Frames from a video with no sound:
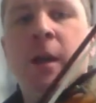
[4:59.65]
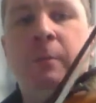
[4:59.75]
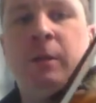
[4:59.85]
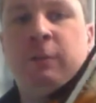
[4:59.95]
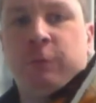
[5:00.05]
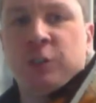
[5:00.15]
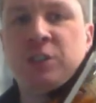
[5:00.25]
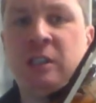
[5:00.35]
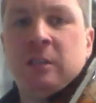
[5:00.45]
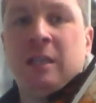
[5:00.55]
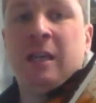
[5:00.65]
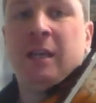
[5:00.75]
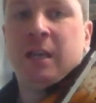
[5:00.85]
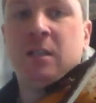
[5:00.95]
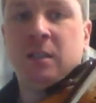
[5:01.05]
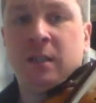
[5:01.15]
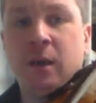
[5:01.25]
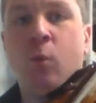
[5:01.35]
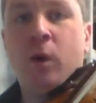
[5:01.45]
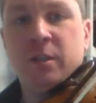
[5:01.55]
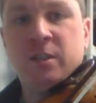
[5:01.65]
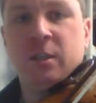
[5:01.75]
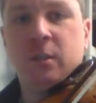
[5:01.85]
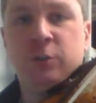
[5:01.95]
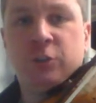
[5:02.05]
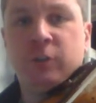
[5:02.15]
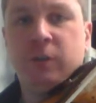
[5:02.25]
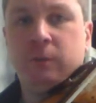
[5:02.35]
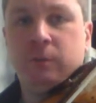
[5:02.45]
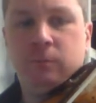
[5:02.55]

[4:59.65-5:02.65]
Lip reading: But the first skill to get is to get one single string